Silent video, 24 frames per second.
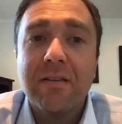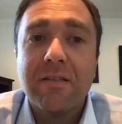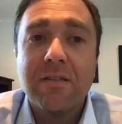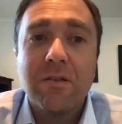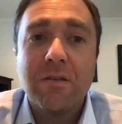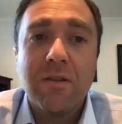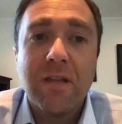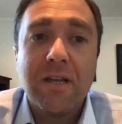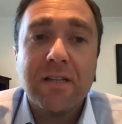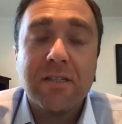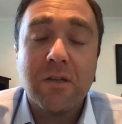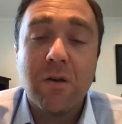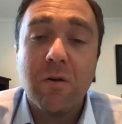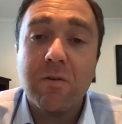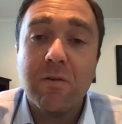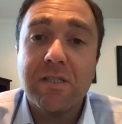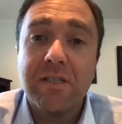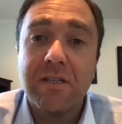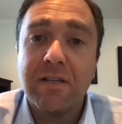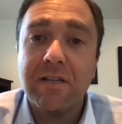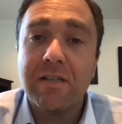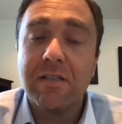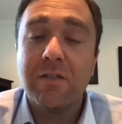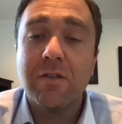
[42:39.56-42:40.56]
So that's
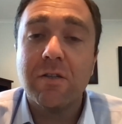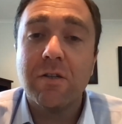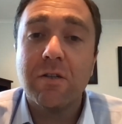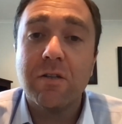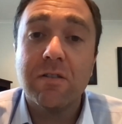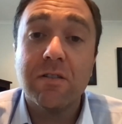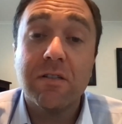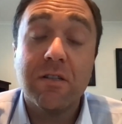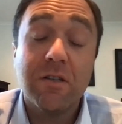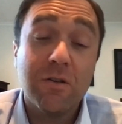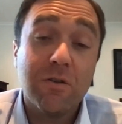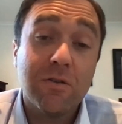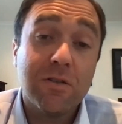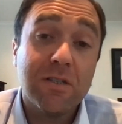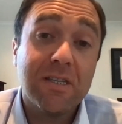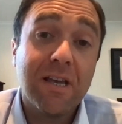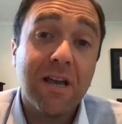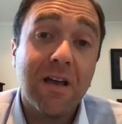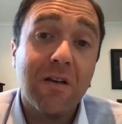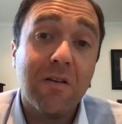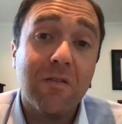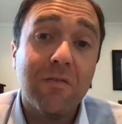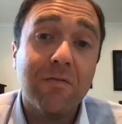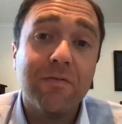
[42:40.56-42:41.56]
always a concern to
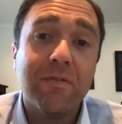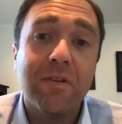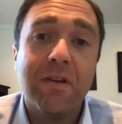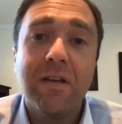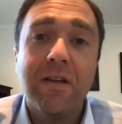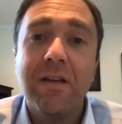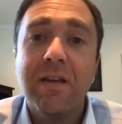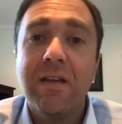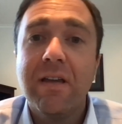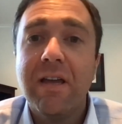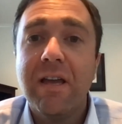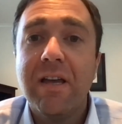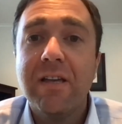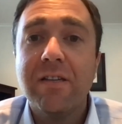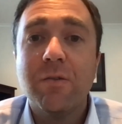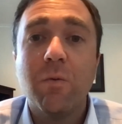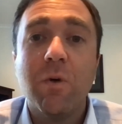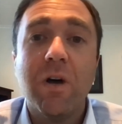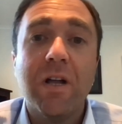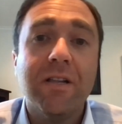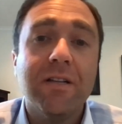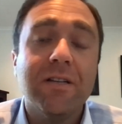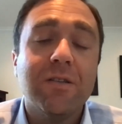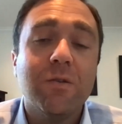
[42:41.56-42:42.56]
yourself, as
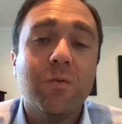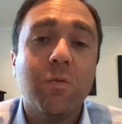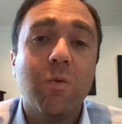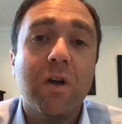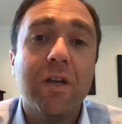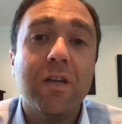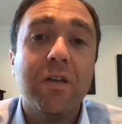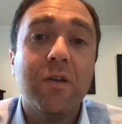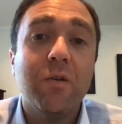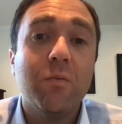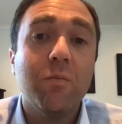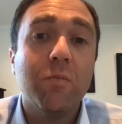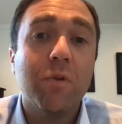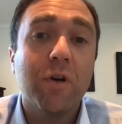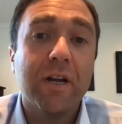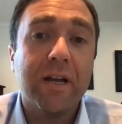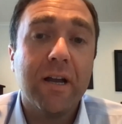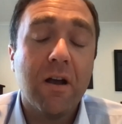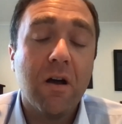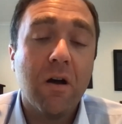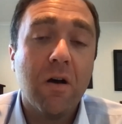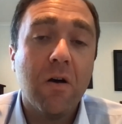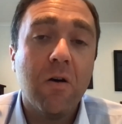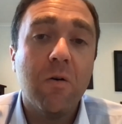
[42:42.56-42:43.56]
well as what you
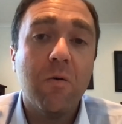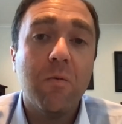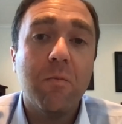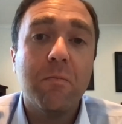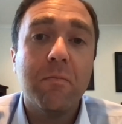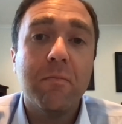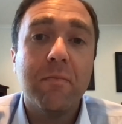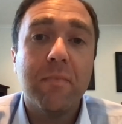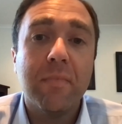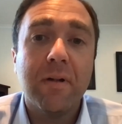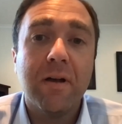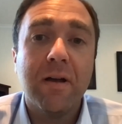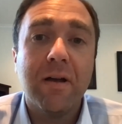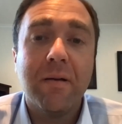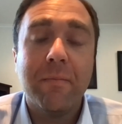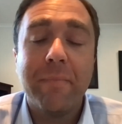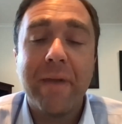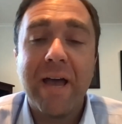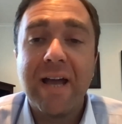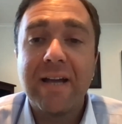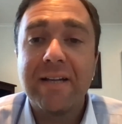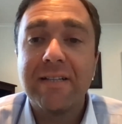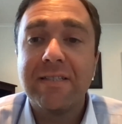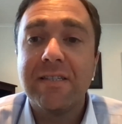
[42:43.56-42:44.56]
bring home
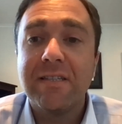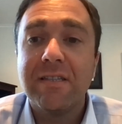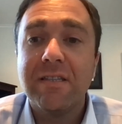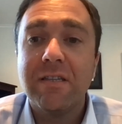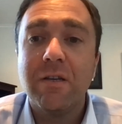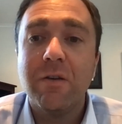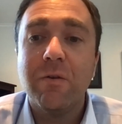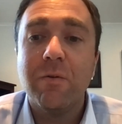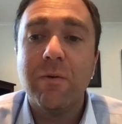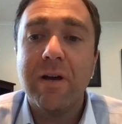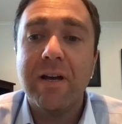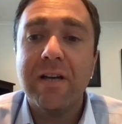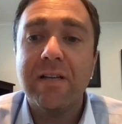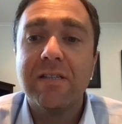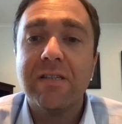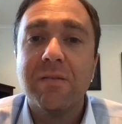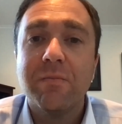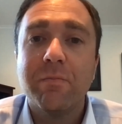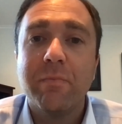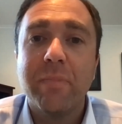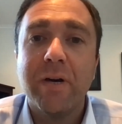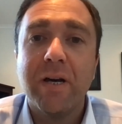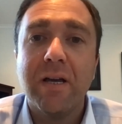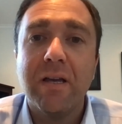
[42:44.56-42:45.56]
back to the US.
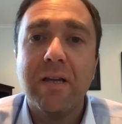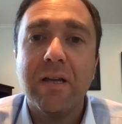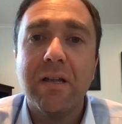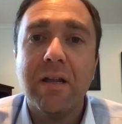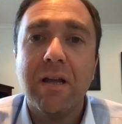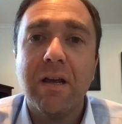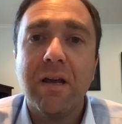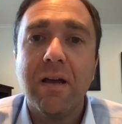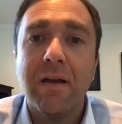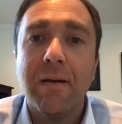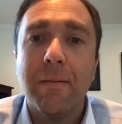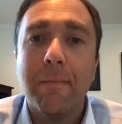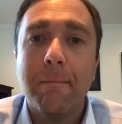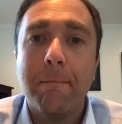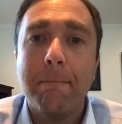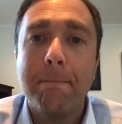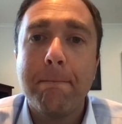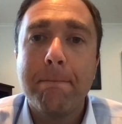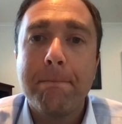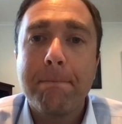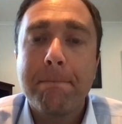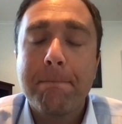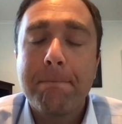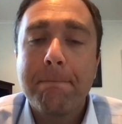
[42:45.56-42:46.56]

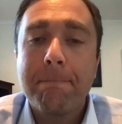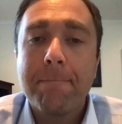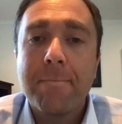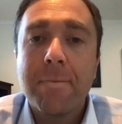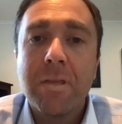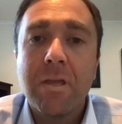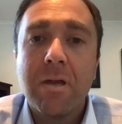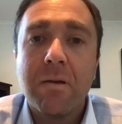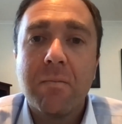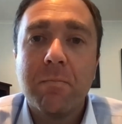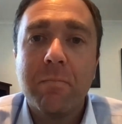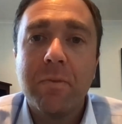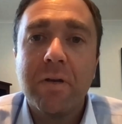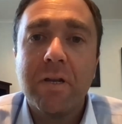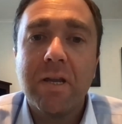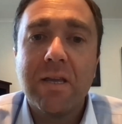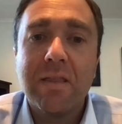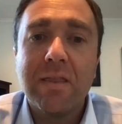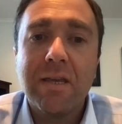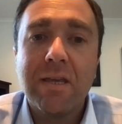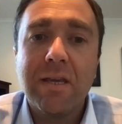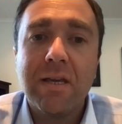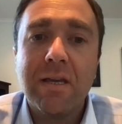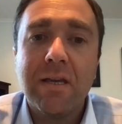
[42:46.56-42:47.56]
But
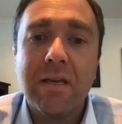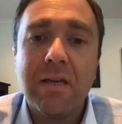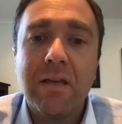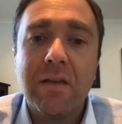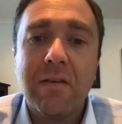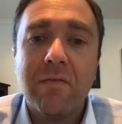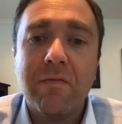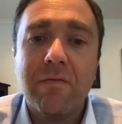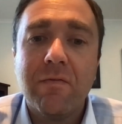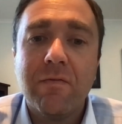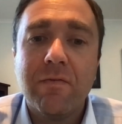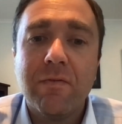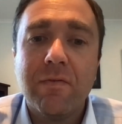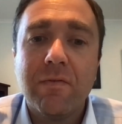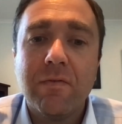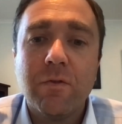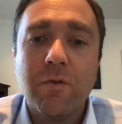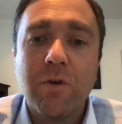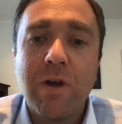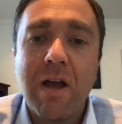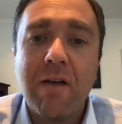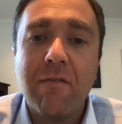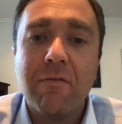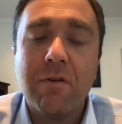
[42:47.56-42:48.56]
I think if
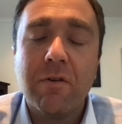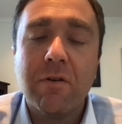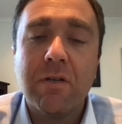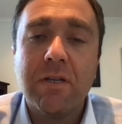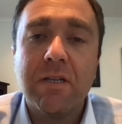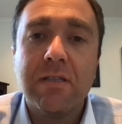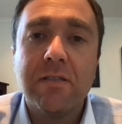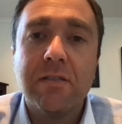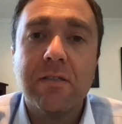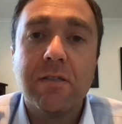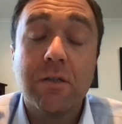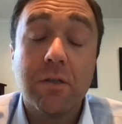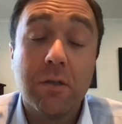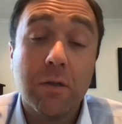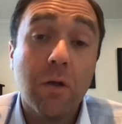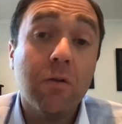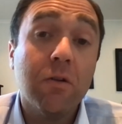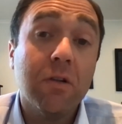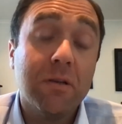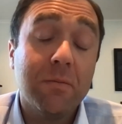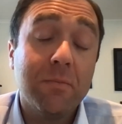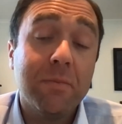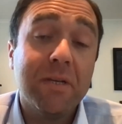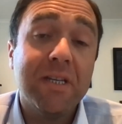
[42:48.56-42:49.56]
travel can
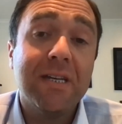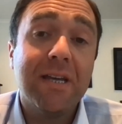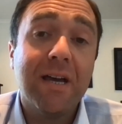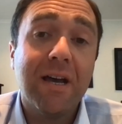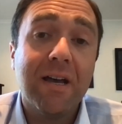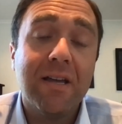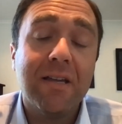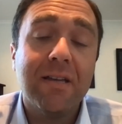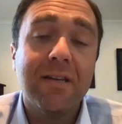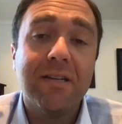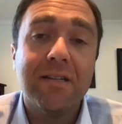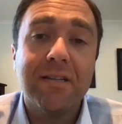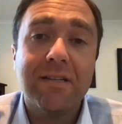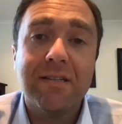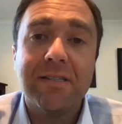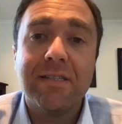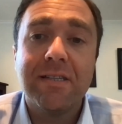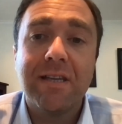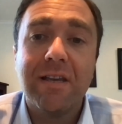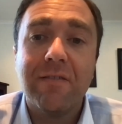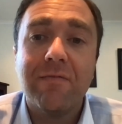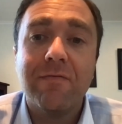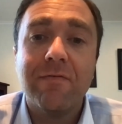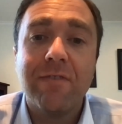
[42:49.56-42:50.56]
slowly be done in a
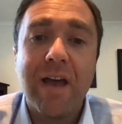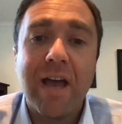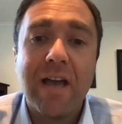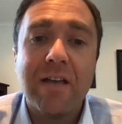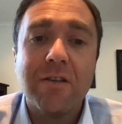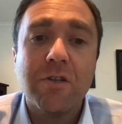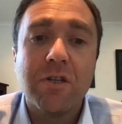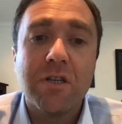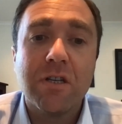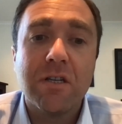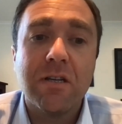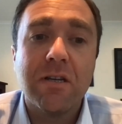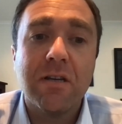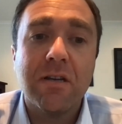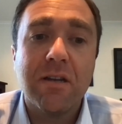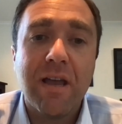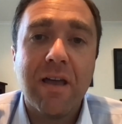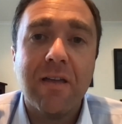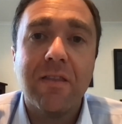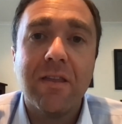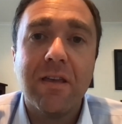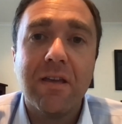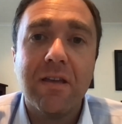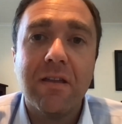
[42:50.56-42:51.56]
safe fashion
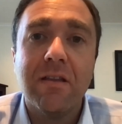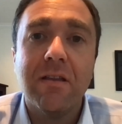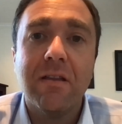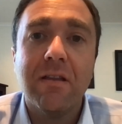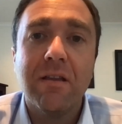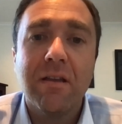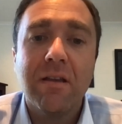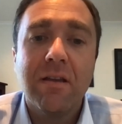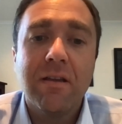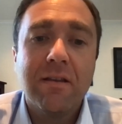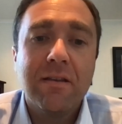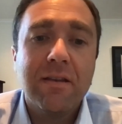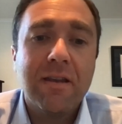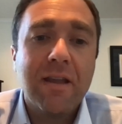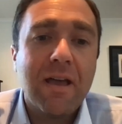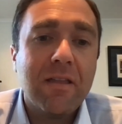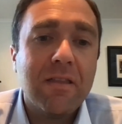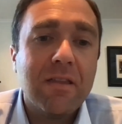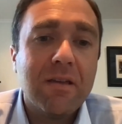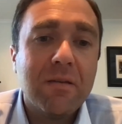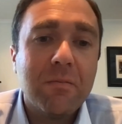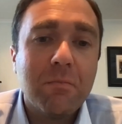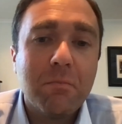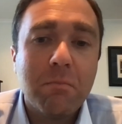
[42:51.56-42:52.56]
now
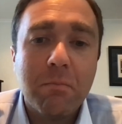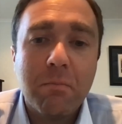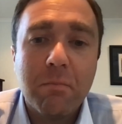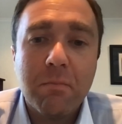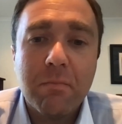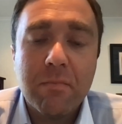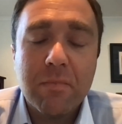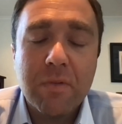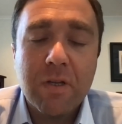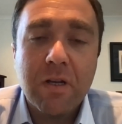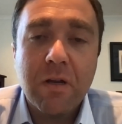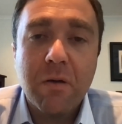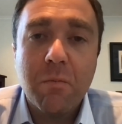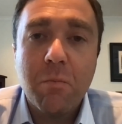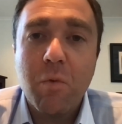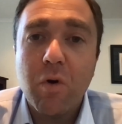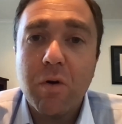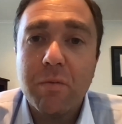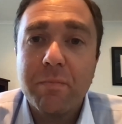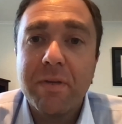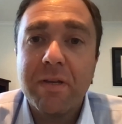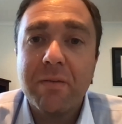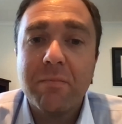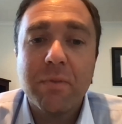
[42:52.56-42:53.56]
that
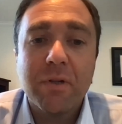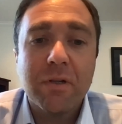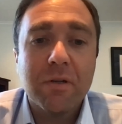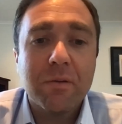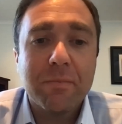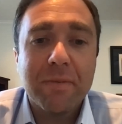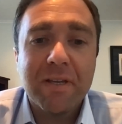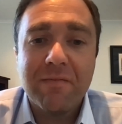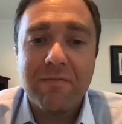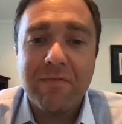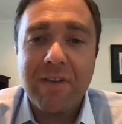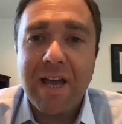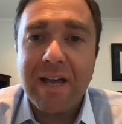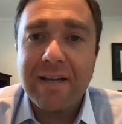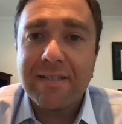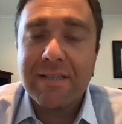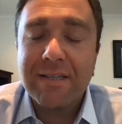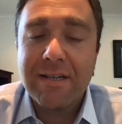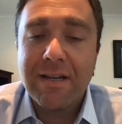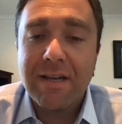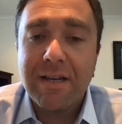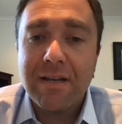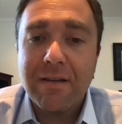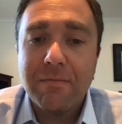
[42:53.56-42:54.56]
more people are being
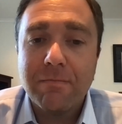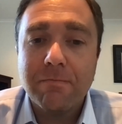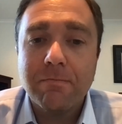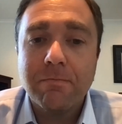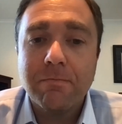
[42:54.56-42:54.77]
vaccinated.